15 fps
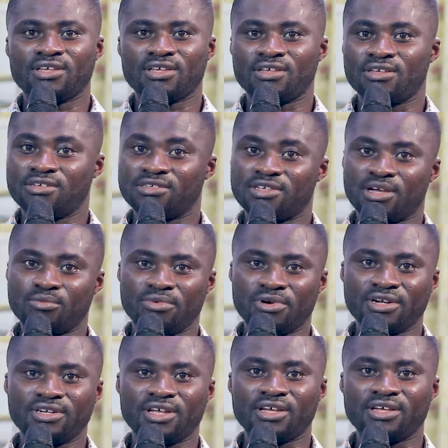He's our
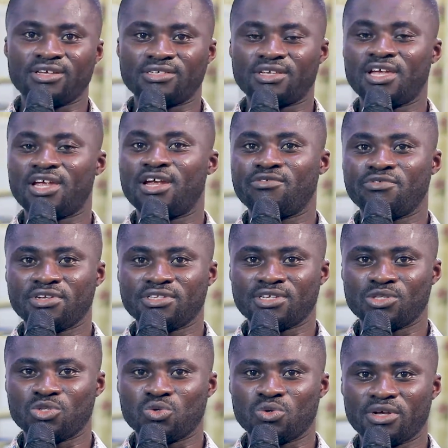brother, he's
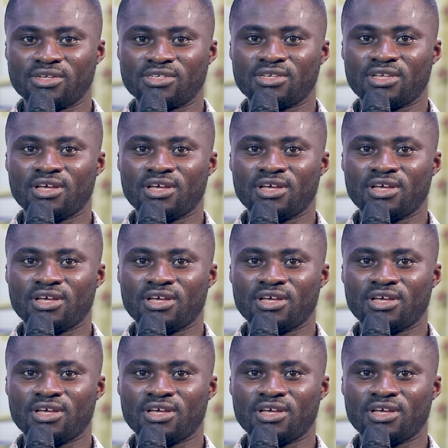everything to us,